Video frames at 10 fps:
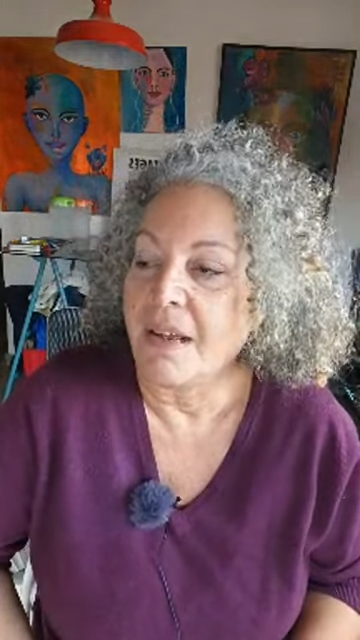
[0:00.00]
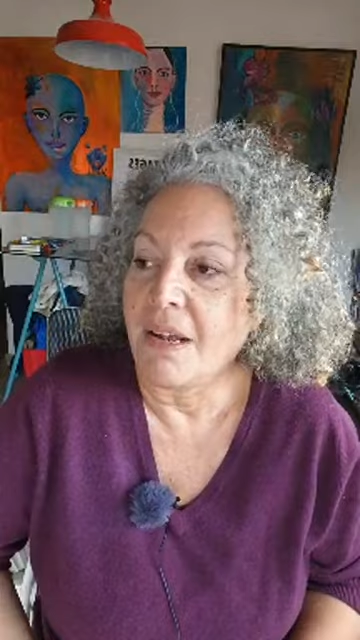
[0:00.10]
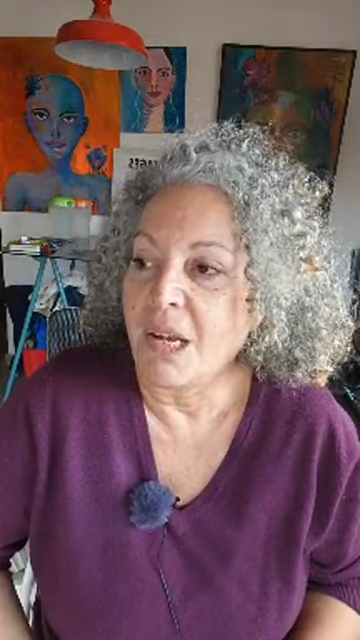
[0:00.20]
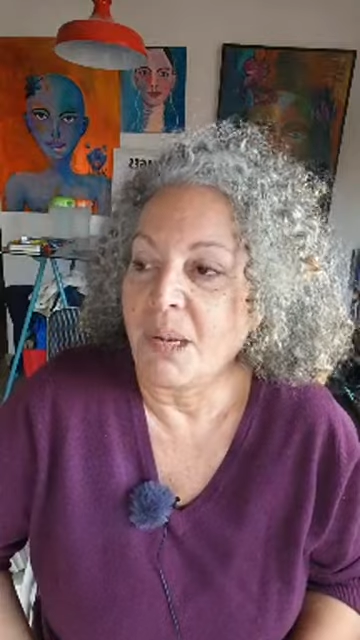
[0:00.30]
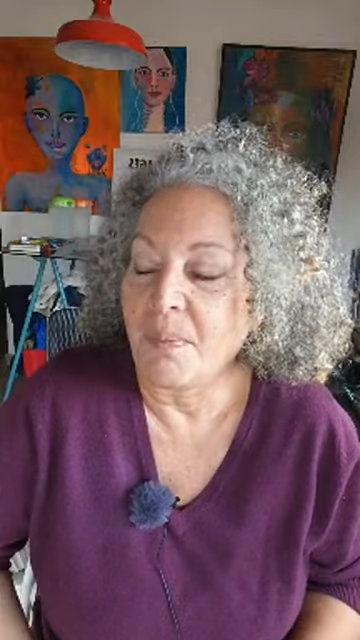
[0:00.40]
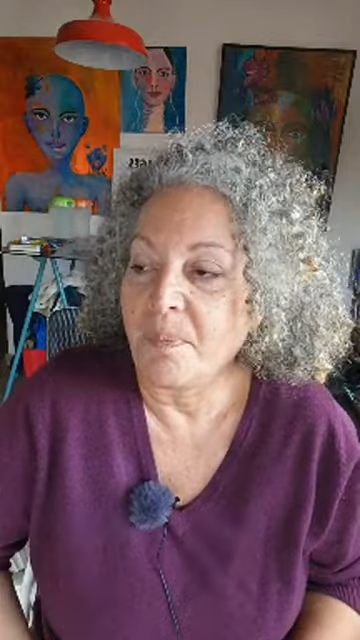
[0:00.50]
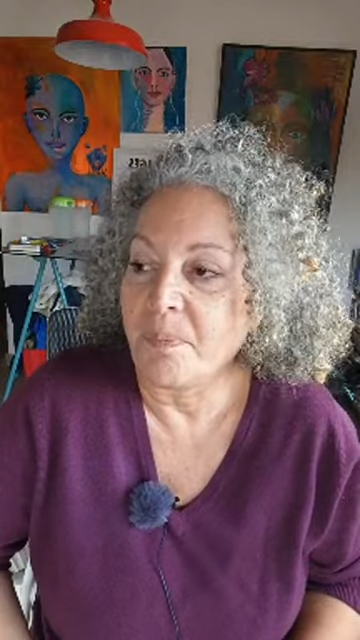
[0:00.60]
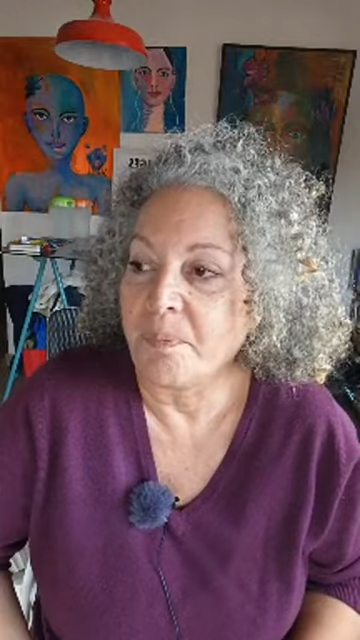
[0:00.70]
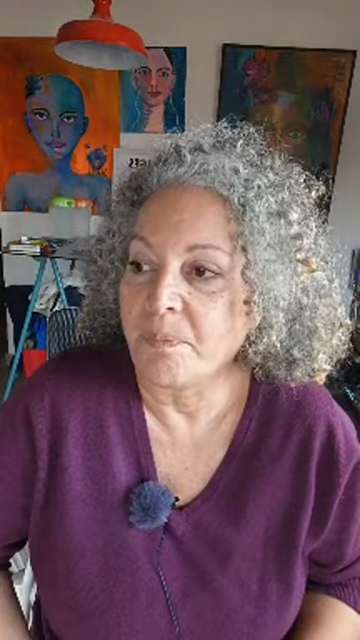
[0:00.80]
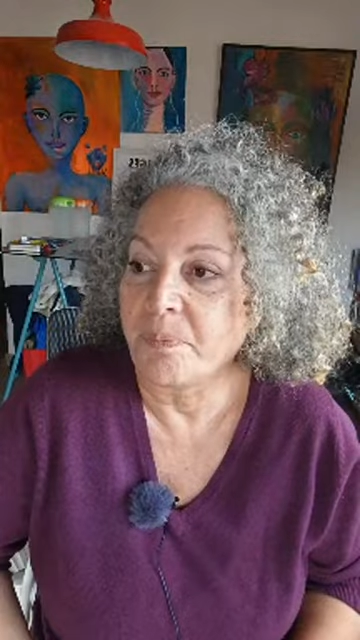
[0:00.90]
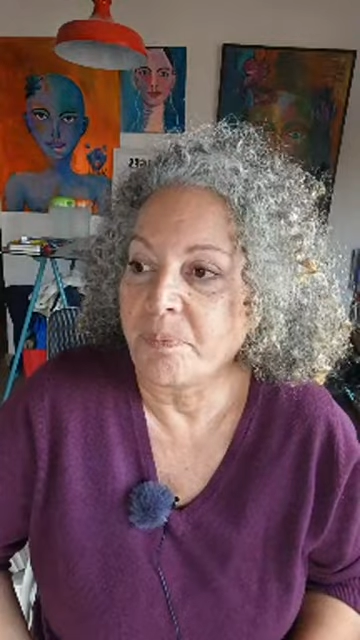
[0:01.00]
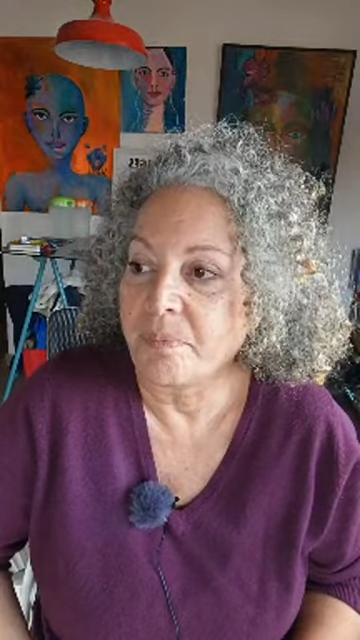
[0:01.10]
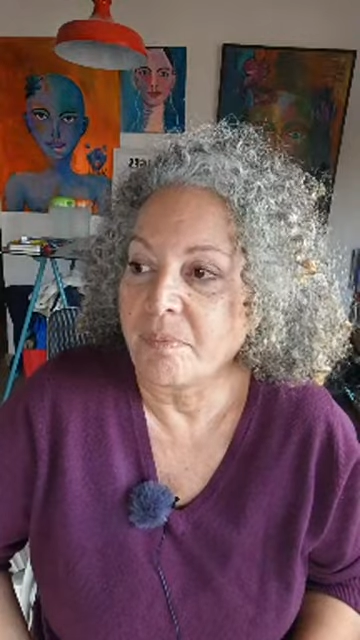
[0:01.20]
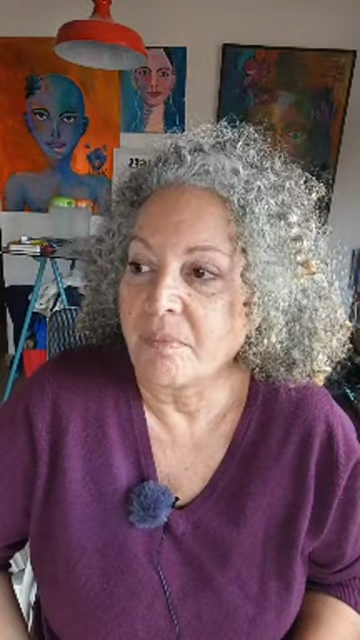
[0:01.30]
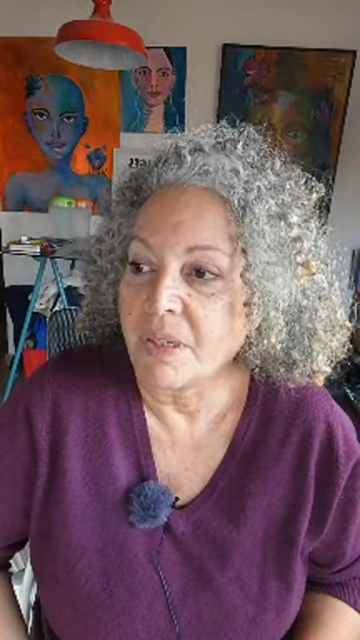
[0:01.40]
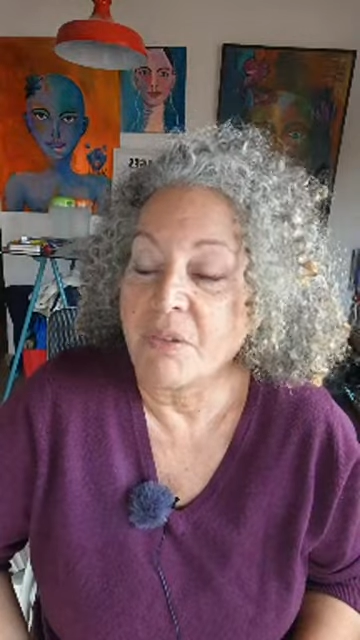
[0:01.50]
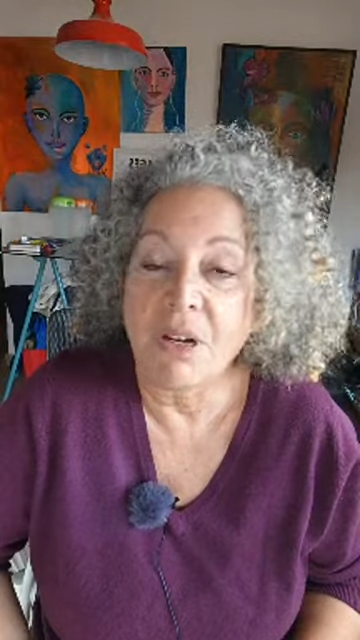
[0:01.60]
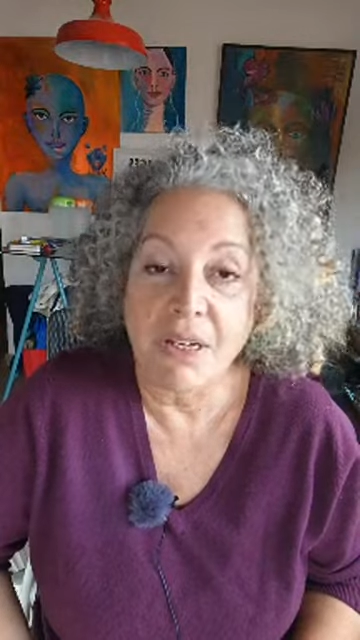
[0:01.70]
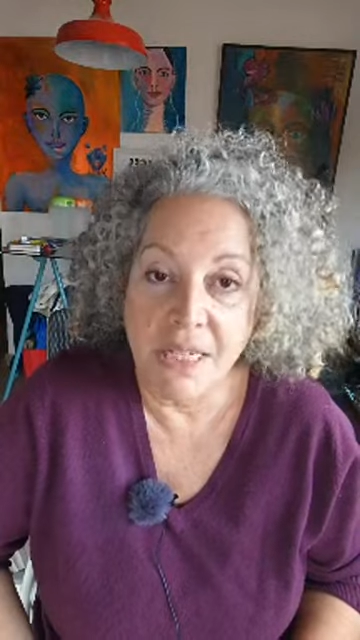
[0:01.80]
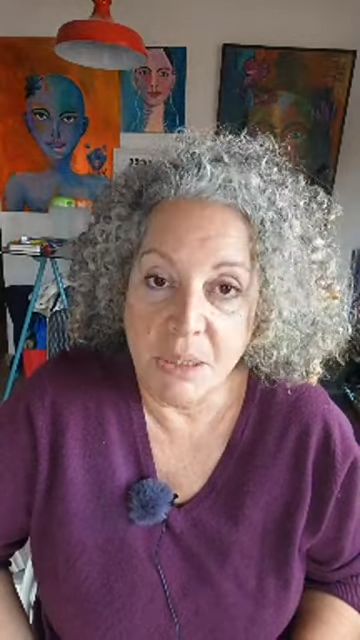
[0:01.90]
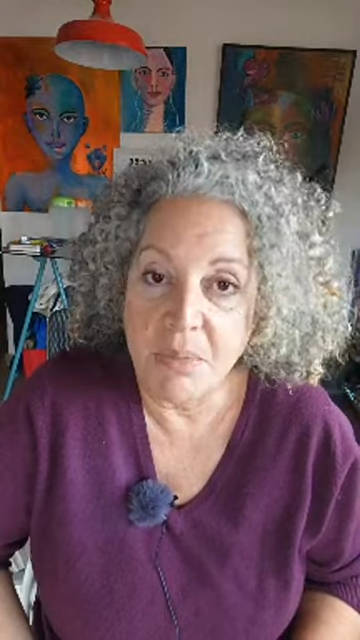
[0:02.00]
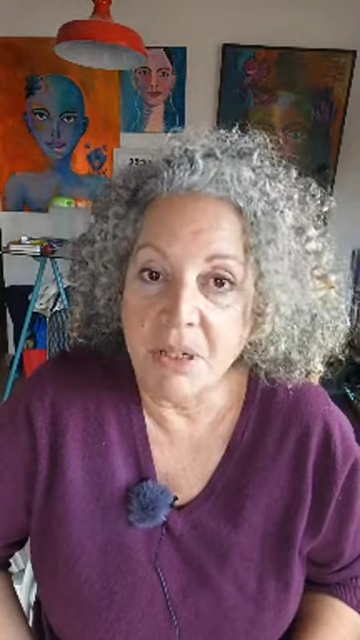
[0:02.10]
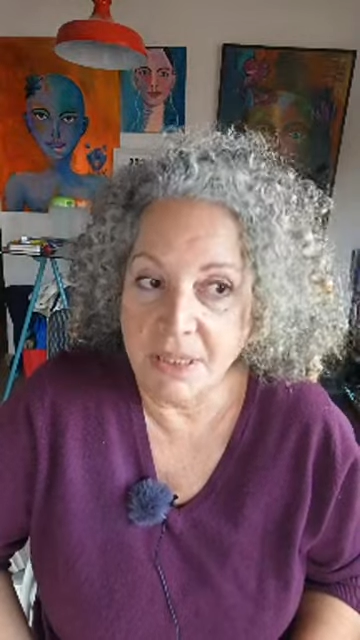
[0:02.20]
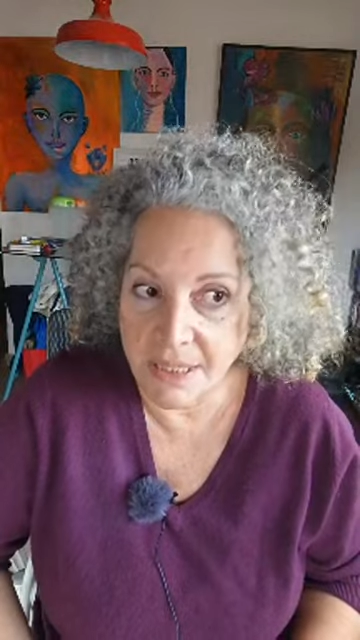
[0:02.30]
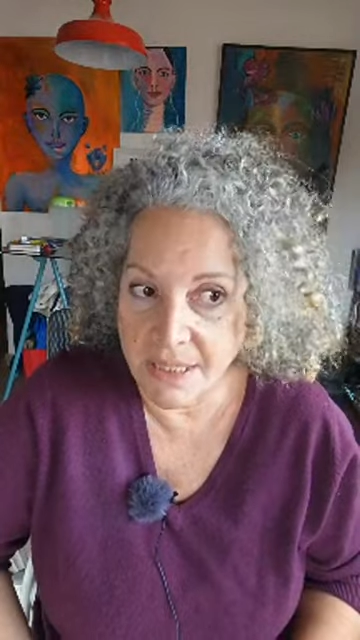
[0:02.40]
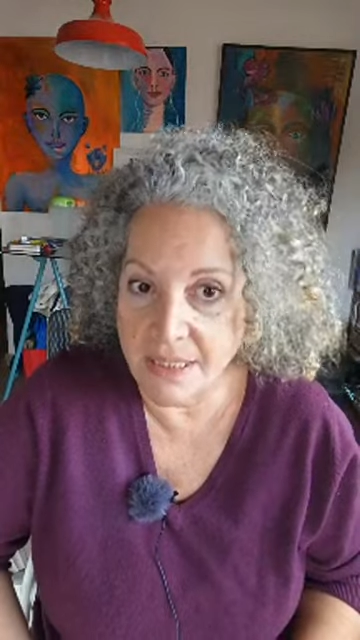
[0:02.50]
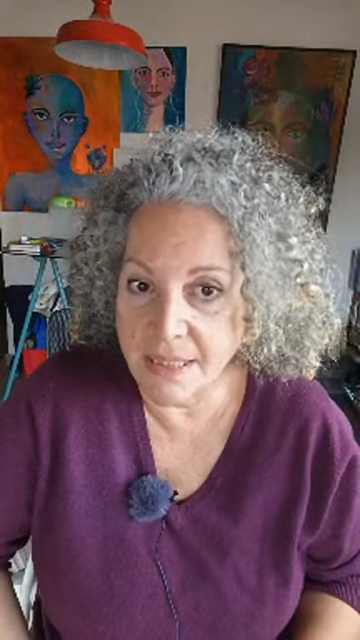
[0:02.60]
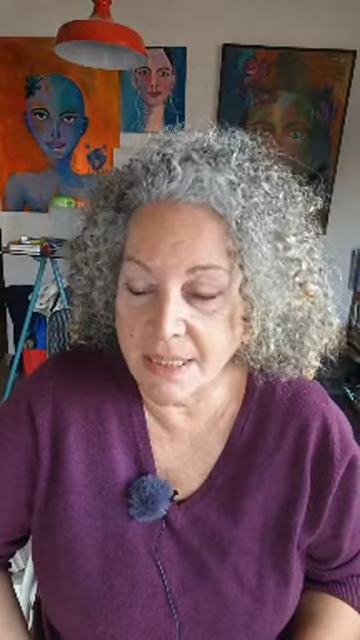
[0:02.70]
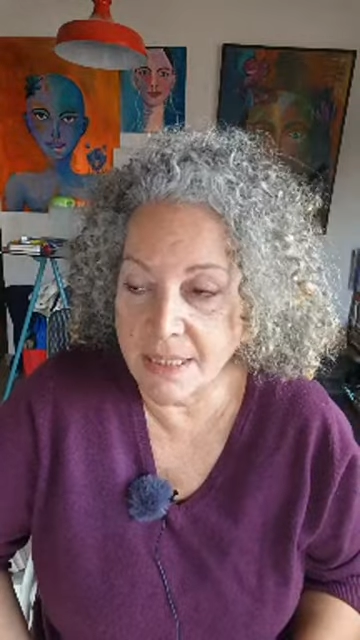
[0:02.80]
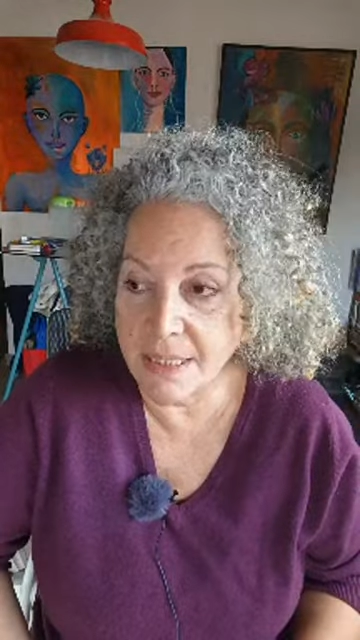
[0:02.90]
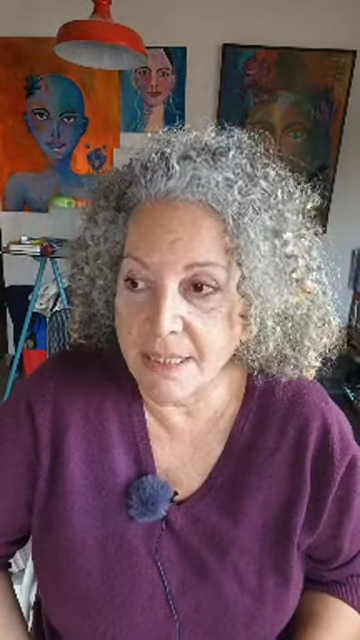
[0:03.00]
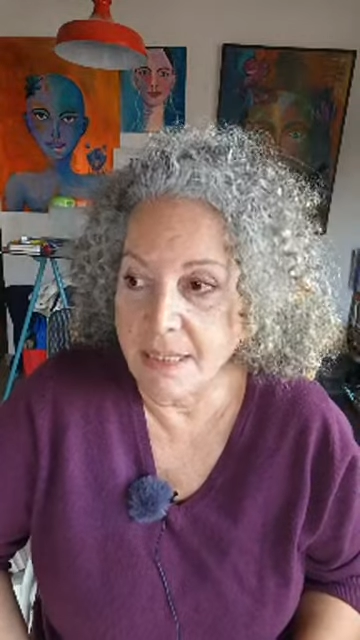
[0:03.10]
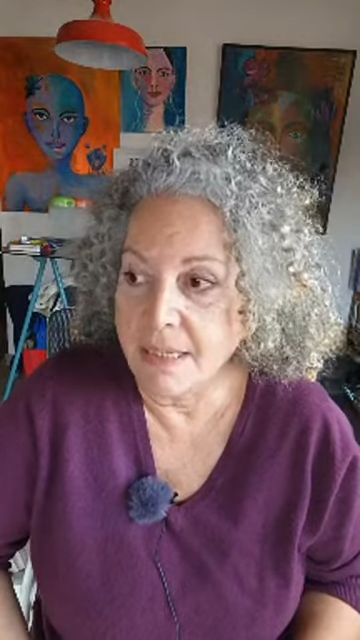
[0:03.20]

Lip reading: Very smart kids.